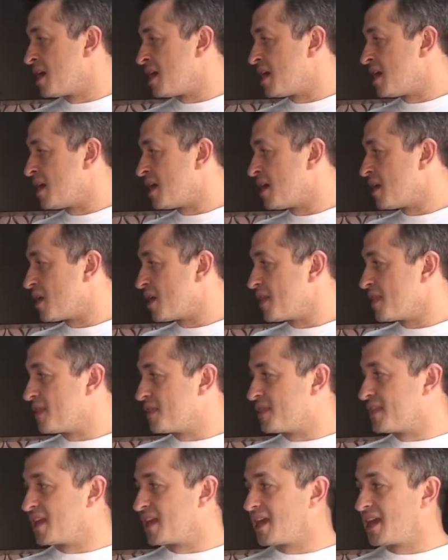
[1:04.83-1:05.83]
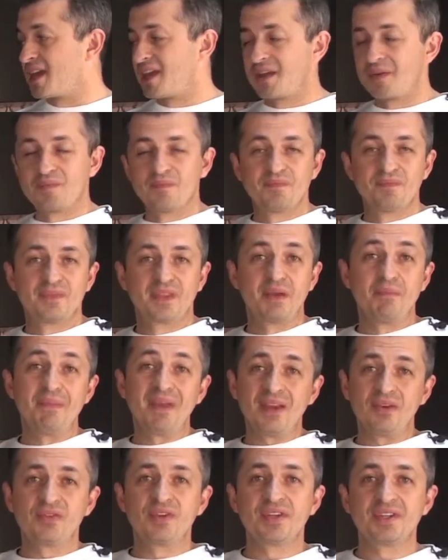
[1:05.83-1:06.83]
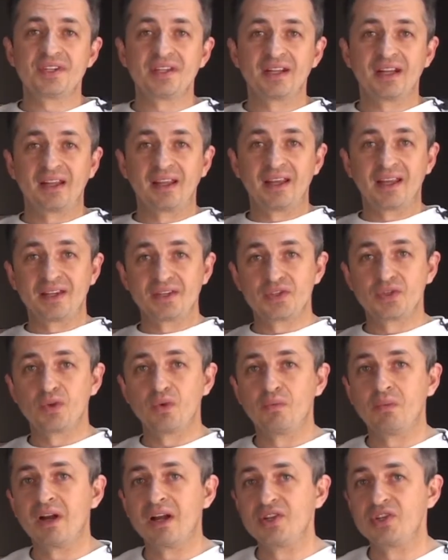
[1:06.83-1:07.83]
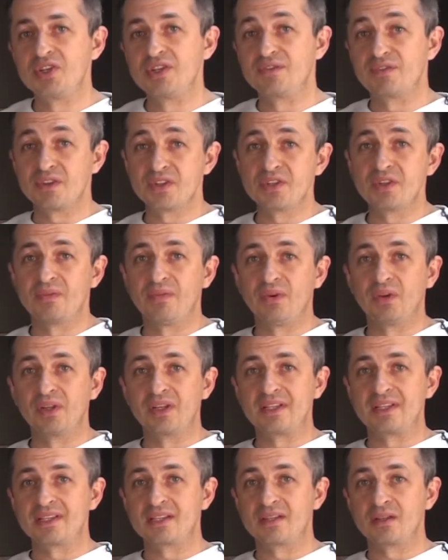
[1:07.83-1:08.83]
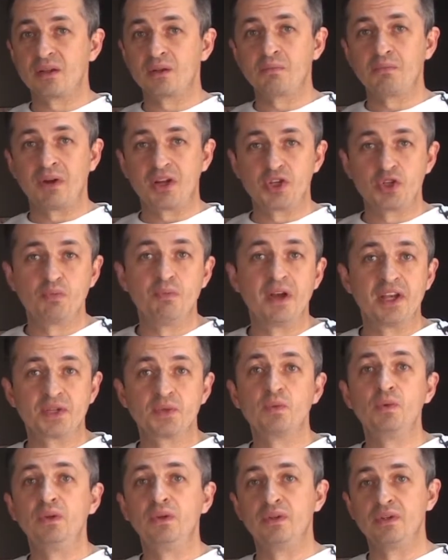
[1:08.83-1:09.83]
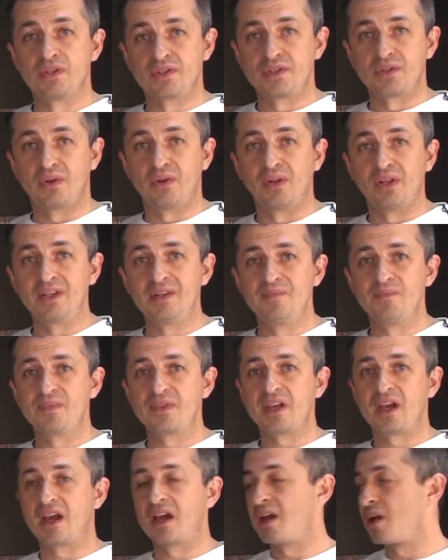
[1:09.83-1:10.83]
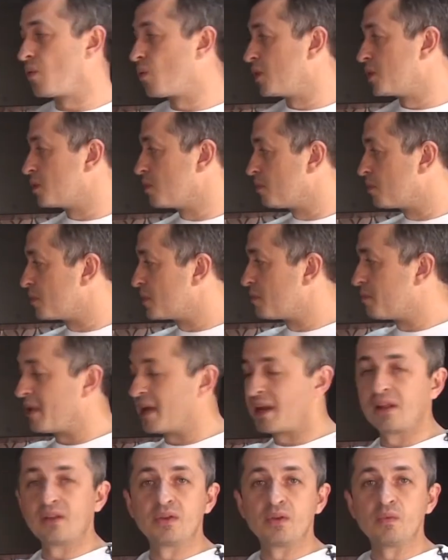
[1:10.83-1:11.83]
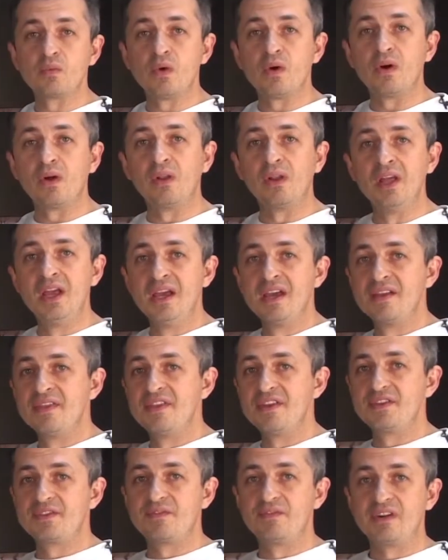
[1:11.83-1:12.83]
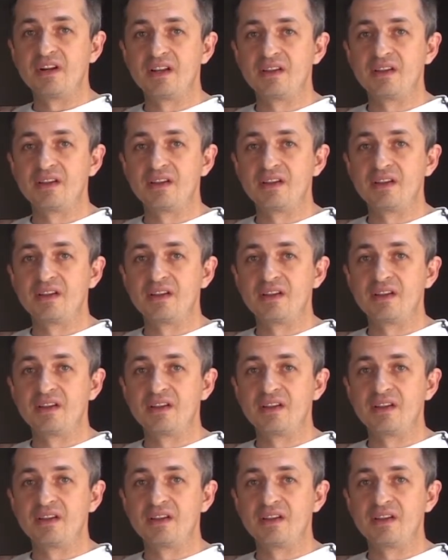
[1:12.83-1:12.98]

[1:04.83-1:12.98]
The main reason I like it so much is, first of all, it's not much mess when you install it. When you put the panel on the wall, it's